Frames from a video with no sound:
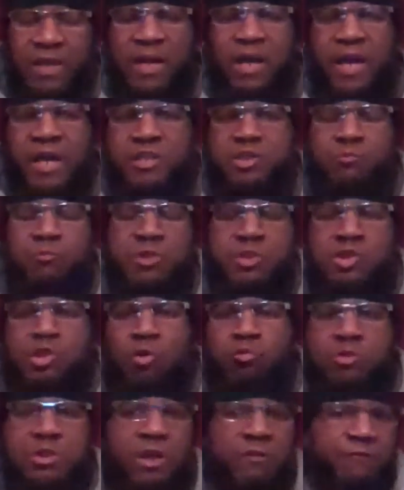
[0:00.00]
As a
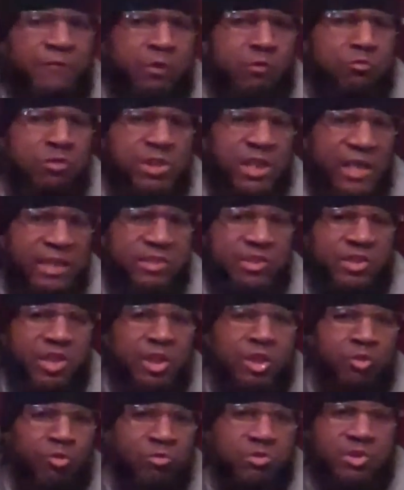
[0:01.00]
result of you
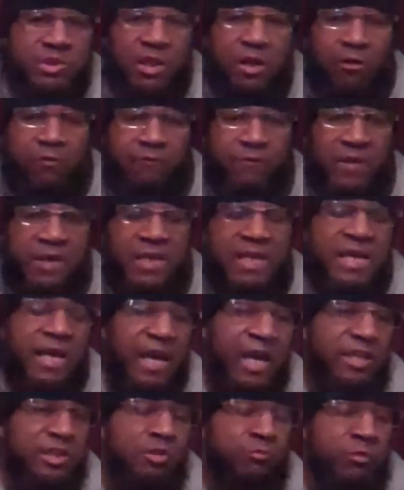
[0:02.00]
testing yourself.
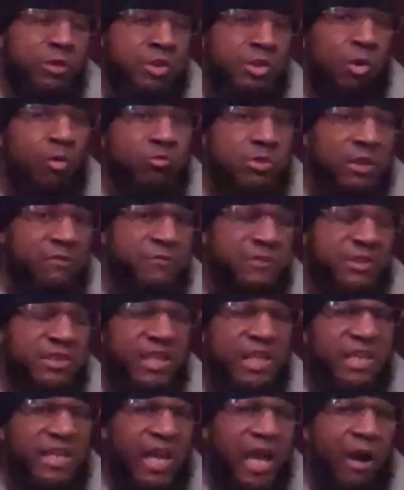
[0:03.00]
As a result of
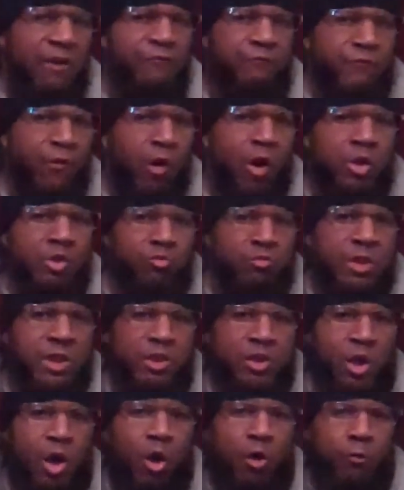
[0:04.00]
seeing how far you
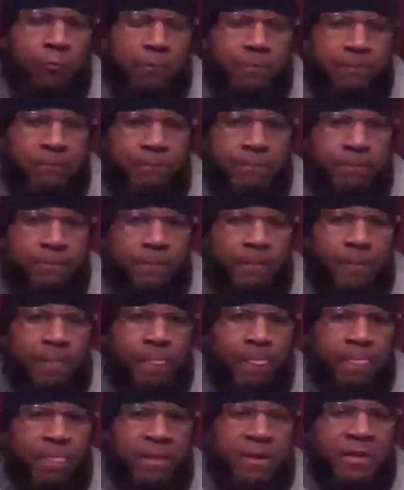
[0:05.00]
can go.
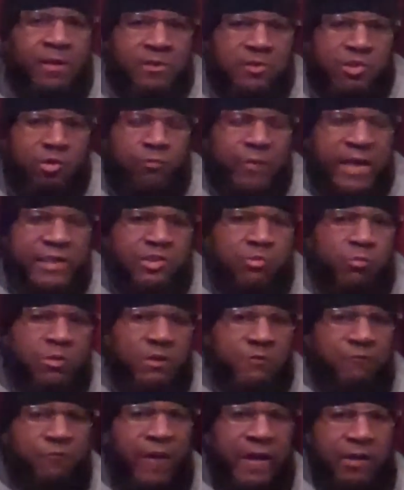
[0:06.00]
So that's what
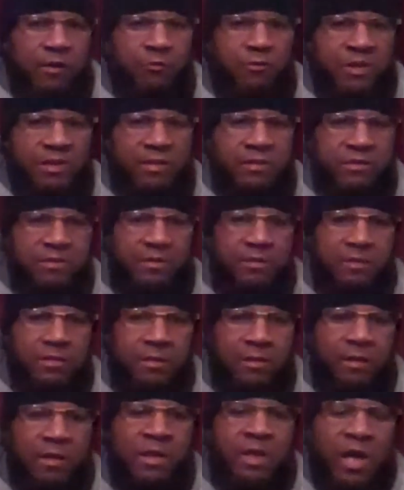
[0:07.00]
a fighter is.
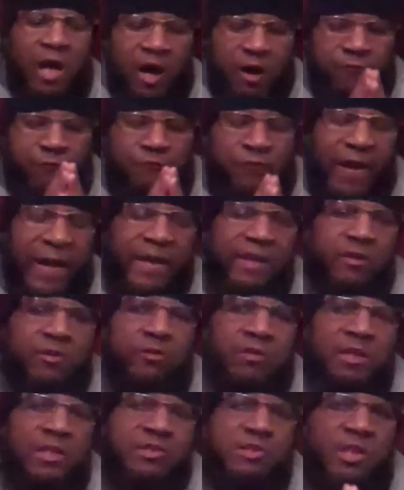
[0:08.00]
A
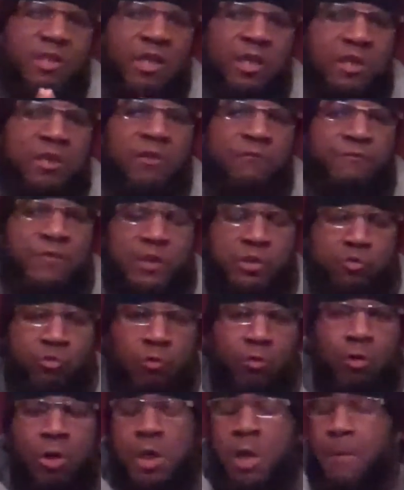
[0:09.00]
fighter is an
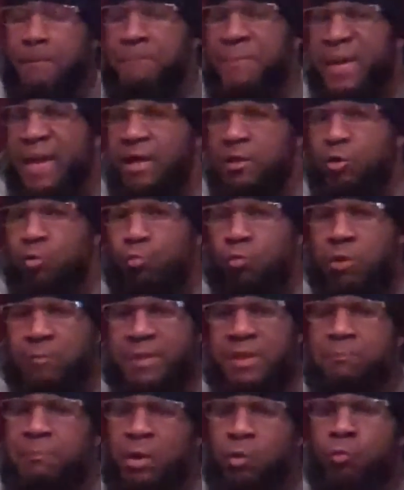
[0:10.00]
individual, man or
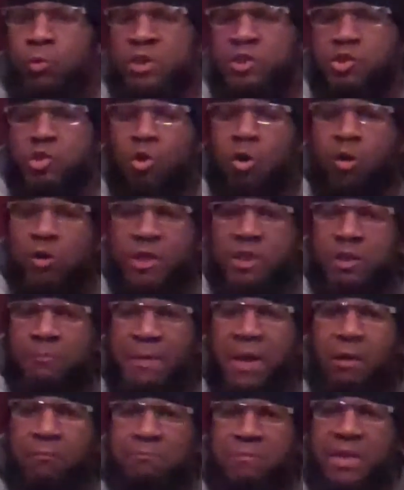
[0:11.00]
woman, but we're talking
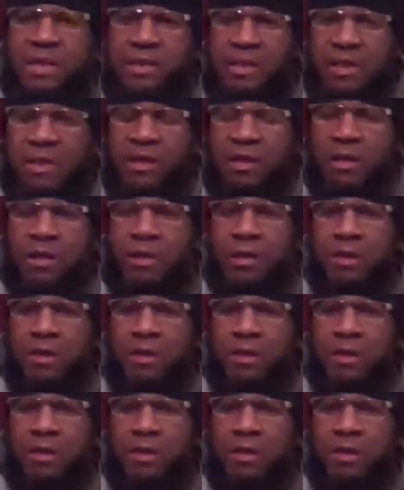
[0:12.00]
about men here.